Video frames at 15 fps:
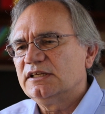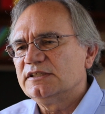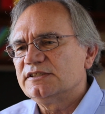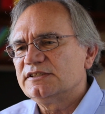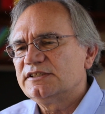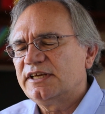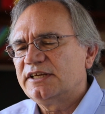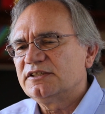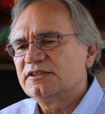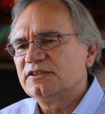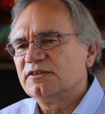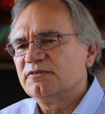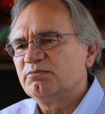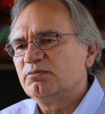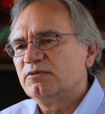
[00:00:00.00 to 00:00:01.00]
set
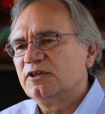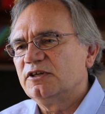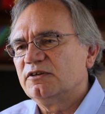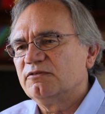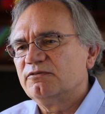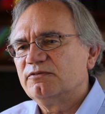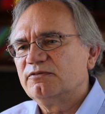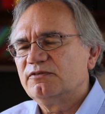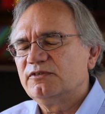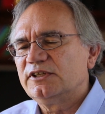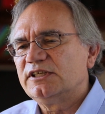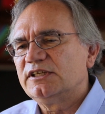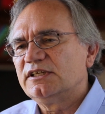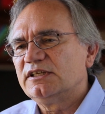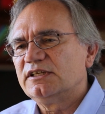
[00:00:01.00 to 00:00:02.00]

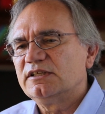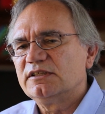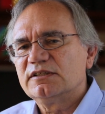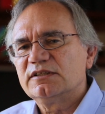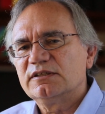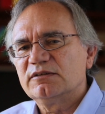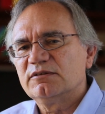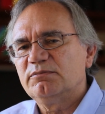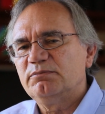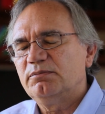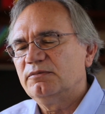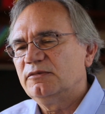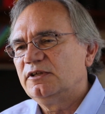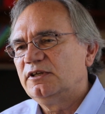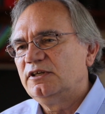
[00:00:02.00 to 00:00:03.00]
of
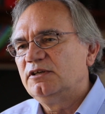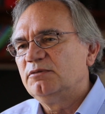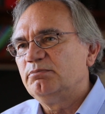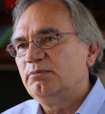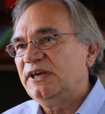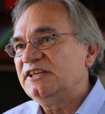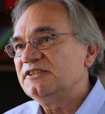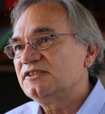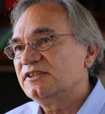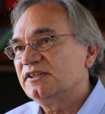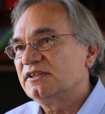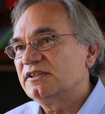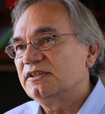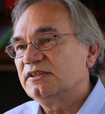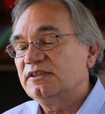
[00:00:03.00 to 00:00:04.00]
basic
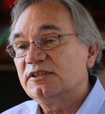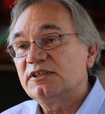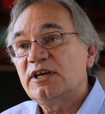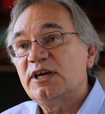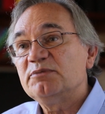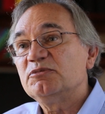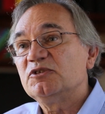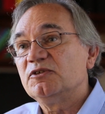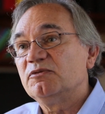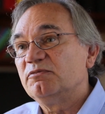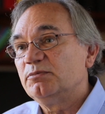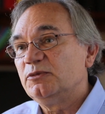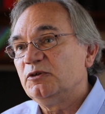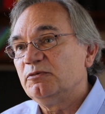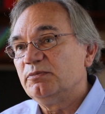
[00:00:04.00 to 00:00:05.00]
types
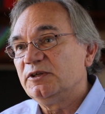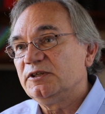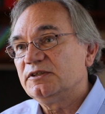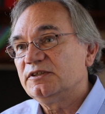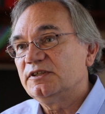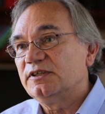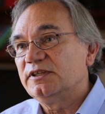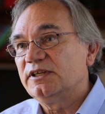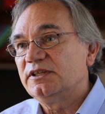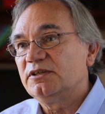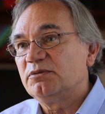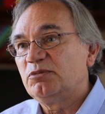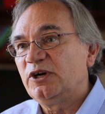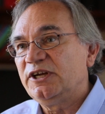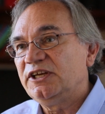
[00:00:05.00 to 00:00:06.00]
of movement, and then
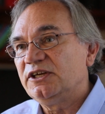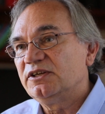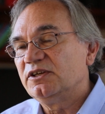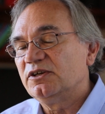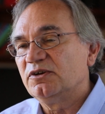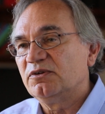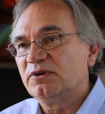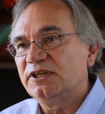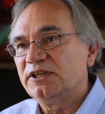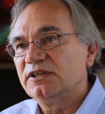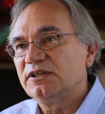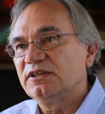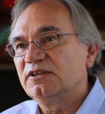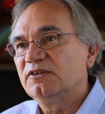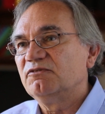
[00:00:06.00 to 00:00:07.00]
the brain can go in
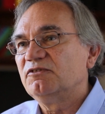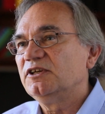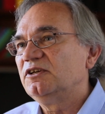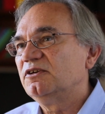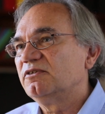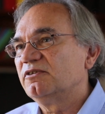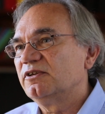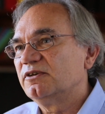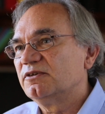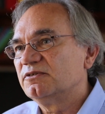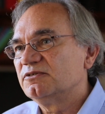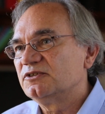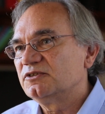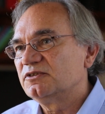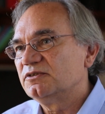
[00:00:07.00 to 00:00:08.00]
and configure
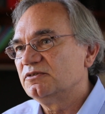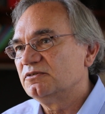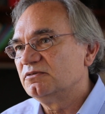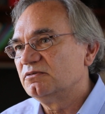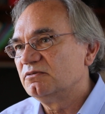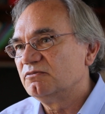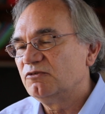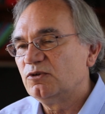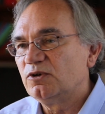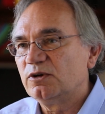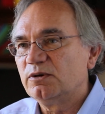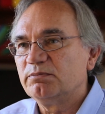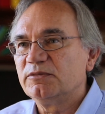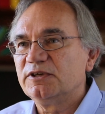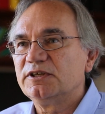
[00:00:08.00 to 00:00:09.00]
those to
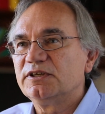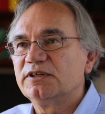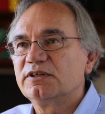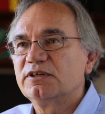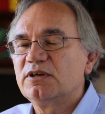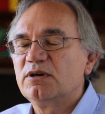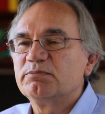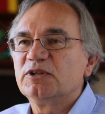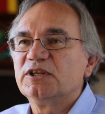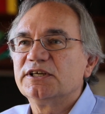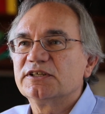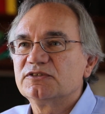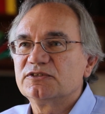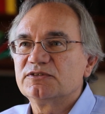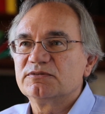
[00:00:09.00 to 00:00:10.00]
form a
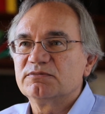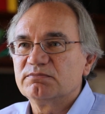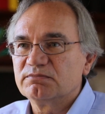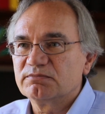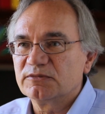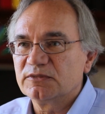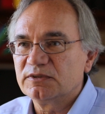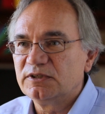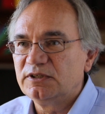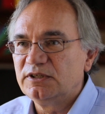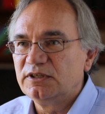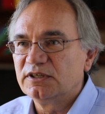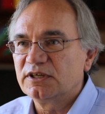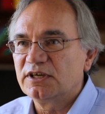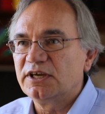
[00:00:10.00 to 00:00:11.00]
complex
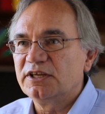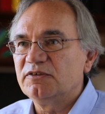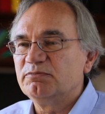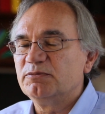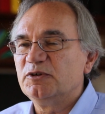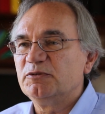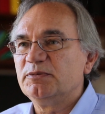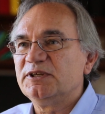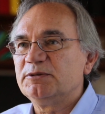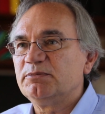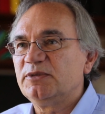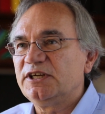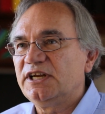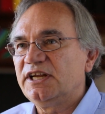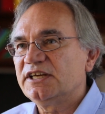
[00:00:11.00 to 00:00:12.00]
kind of movement,
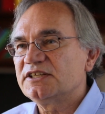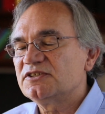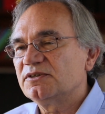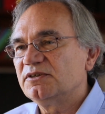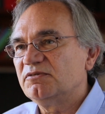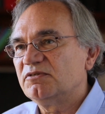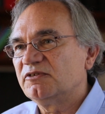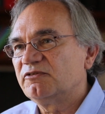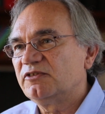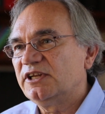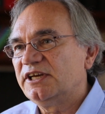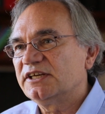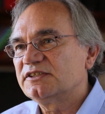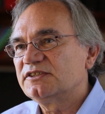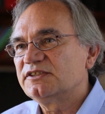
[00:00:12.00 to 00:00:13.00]
but it actually
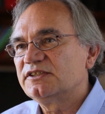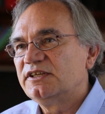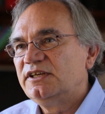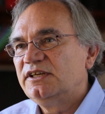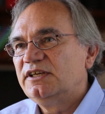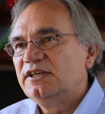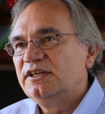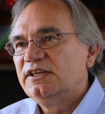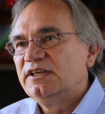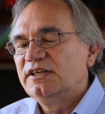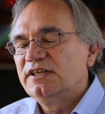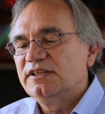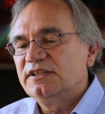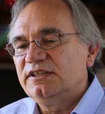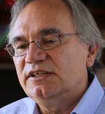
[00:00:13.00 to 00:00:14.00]
reflects
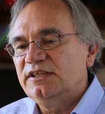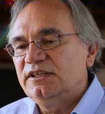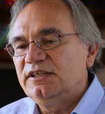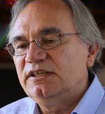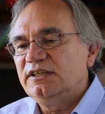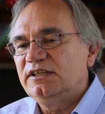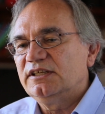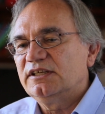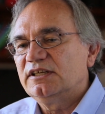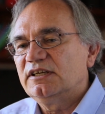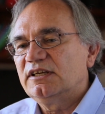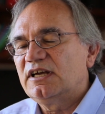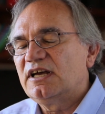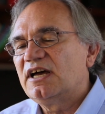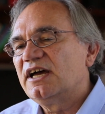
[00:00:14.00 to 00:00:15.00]
the
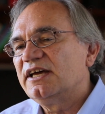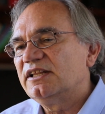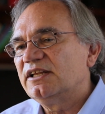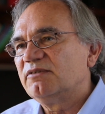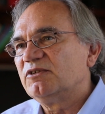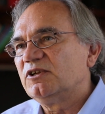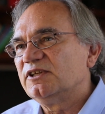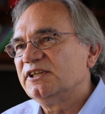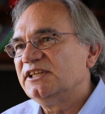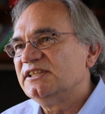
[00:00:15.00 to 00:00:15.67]
high-level